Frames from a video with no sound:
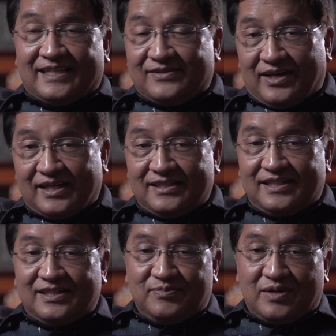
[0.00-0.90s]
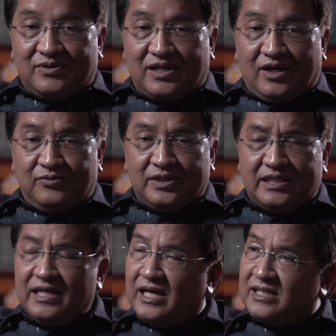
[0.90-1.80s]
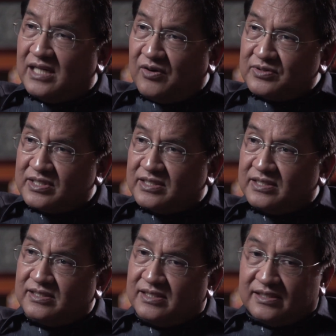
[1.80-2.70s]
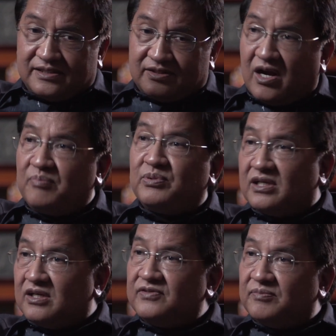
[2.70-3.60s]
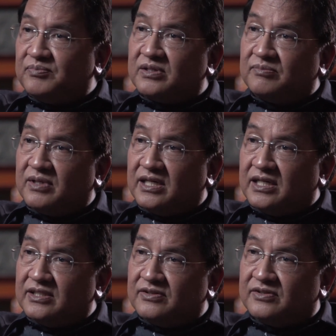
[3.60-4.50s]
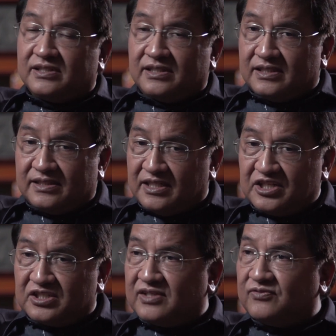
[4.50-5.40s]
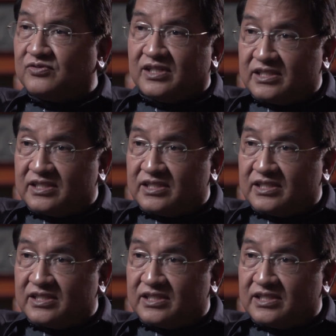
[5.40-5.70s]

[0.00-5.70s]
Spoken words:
And in fact, I remember how when he announced the dropping of the Pirma or the initiative for a